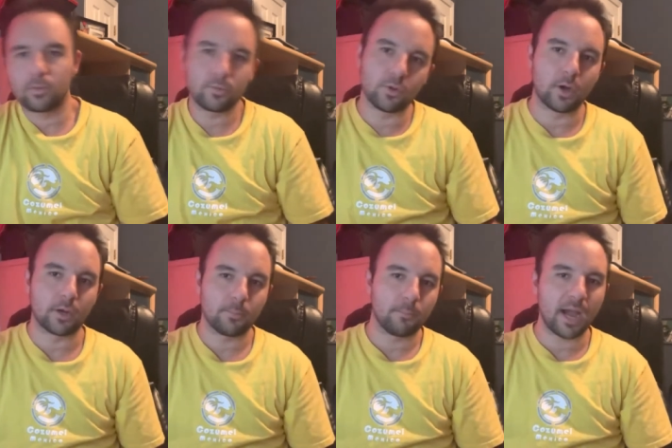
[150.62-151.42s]

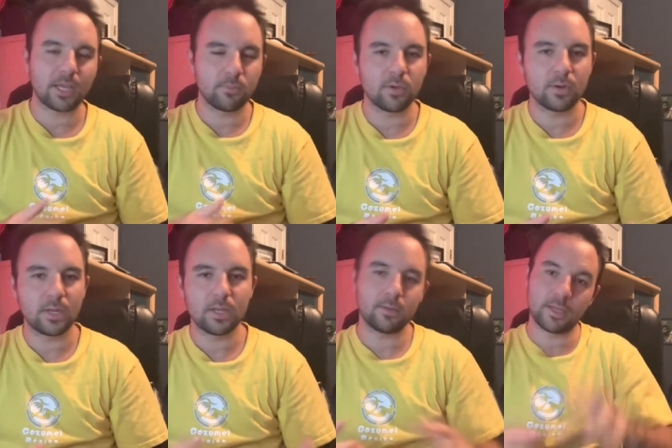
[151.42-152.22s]
look, my
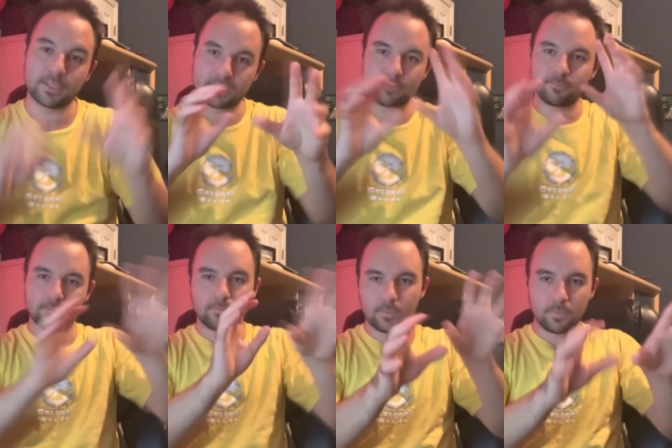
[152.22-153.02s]
community, his
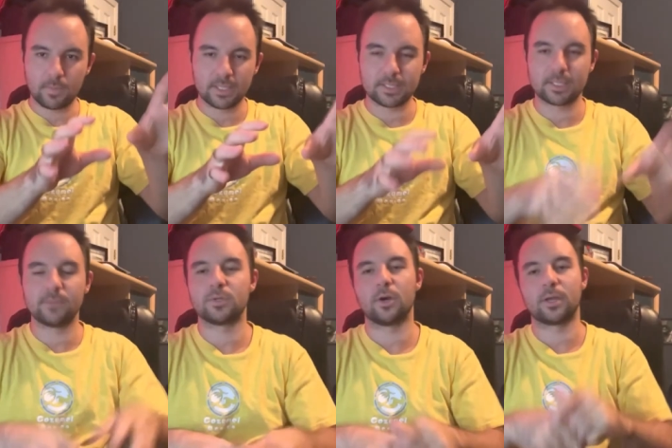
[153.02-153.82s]
this is
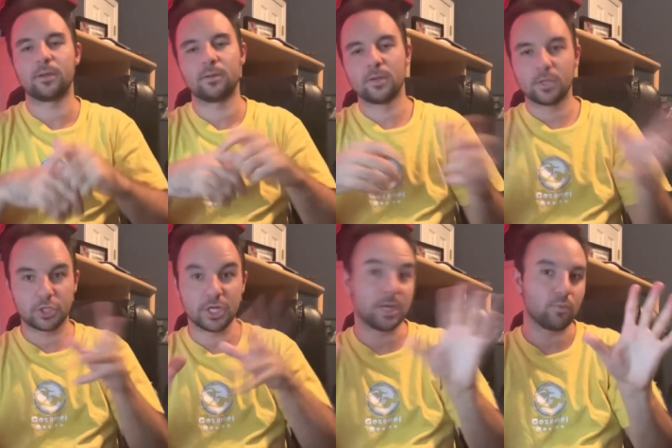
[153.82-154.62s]
him talking,
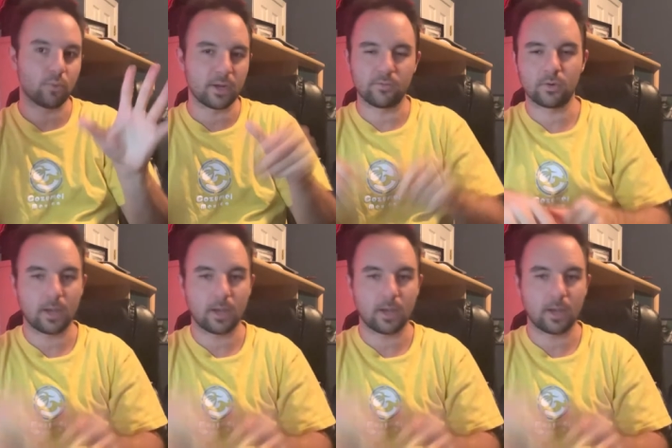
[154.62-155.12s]
she, whatever.